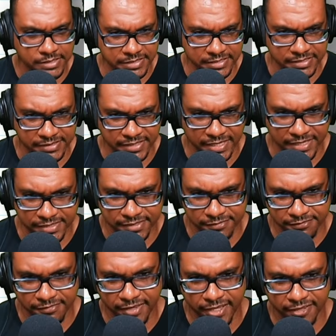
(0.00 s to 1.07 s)
to negative
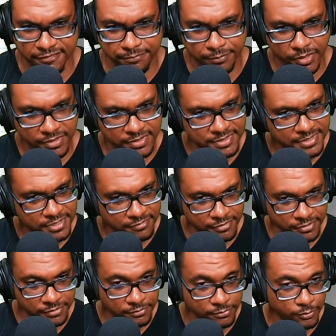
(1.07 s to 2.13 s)
5 plus
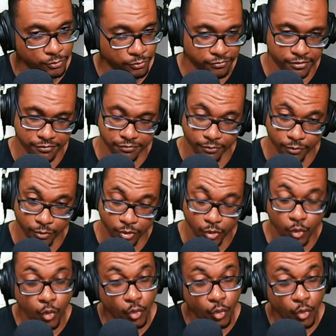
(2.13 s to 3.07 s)
7 over 4,